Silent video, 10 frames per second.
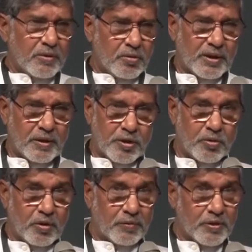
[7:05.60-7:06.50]
together with
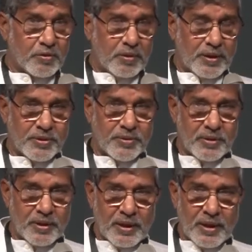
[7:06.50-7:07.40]
two of his colleagues.
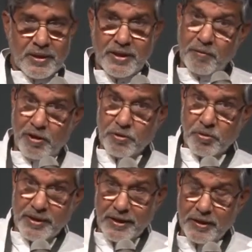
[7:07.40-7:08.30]
They have also
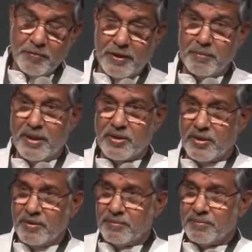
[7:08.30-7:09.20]
identified my
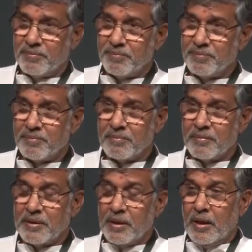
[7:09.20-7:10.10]
son,
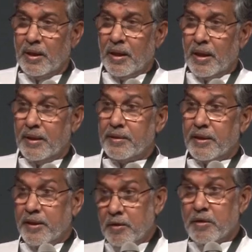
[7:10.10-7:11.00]
and they
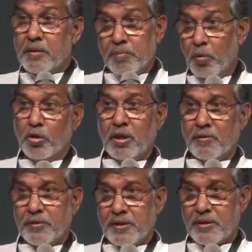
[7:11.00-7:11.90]
hit both
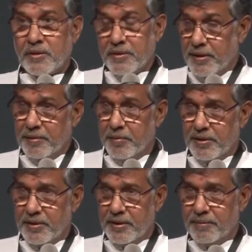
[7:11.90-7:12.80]
of us
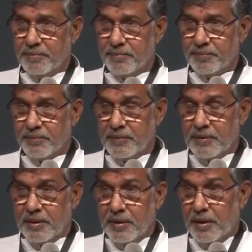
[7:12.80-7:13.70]
deliberately,
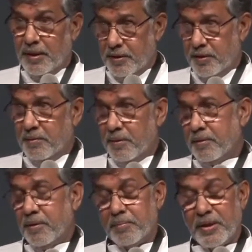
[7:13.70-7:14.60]
and
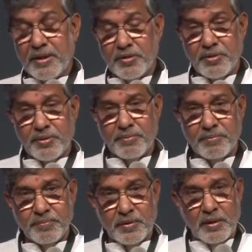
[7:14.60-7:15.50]
the parents.
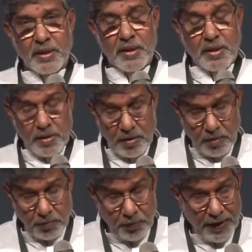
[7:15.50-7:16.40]

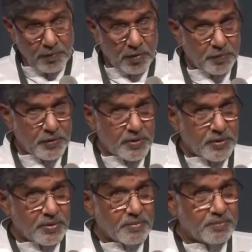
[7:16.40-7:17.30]
Five of
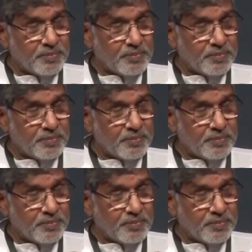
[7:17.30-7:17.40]
us